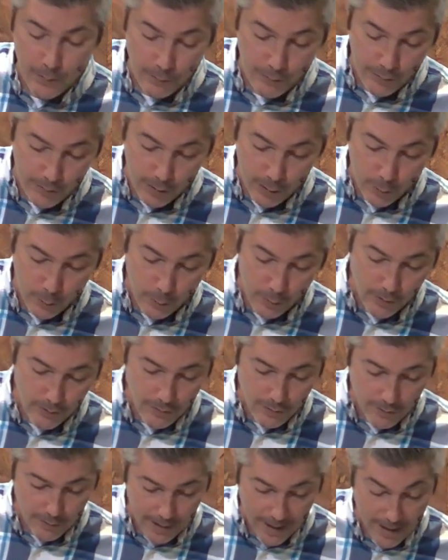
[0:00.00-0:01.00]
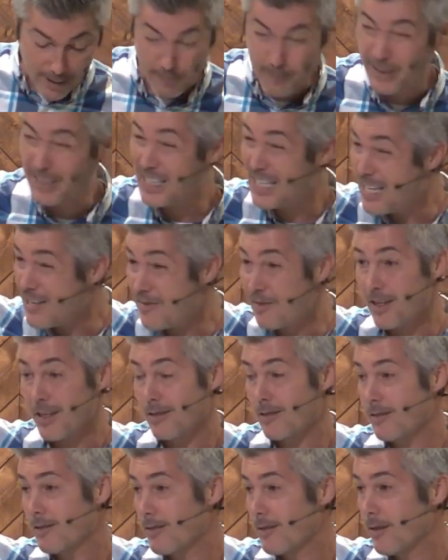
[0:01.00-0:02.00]
to the Lord in faith, believing
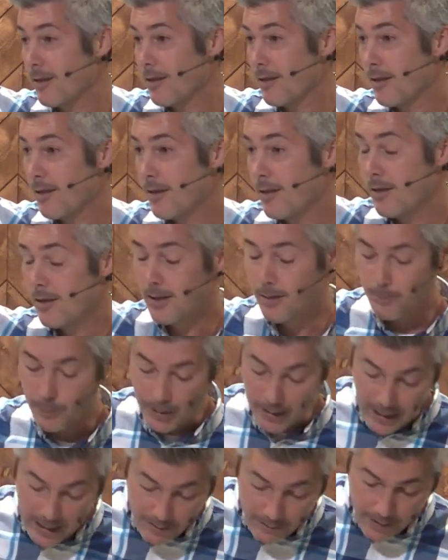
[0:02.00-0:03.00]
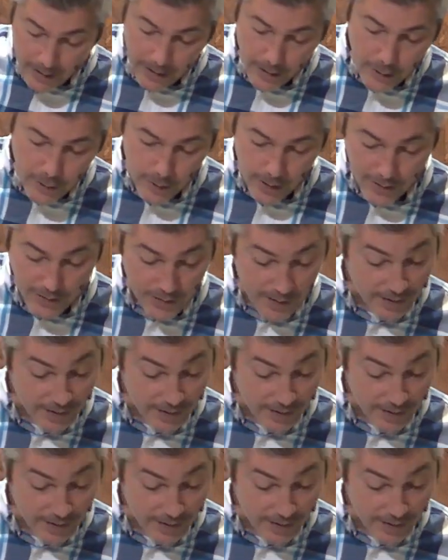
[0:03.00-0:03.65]
and trusting that